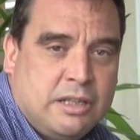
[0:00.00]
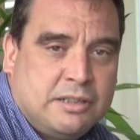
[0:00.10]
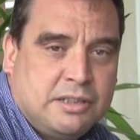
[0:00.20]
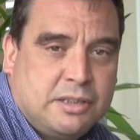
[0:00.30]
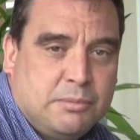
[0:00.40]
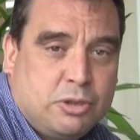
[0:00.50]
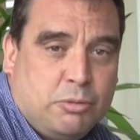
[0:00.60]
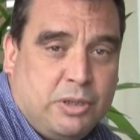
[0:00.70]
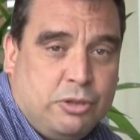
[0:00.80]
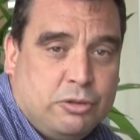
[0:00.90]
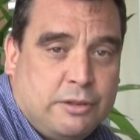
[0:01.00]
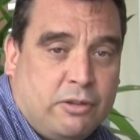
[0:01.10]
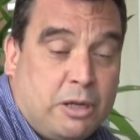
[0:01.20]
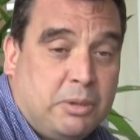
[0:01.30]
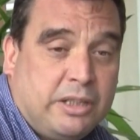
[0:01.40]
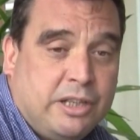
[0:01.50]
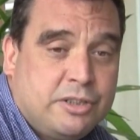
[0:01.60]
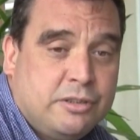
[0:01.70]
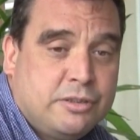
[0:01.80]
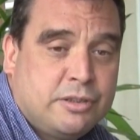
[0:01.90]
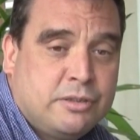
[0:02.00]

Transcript: systems could be used for applications,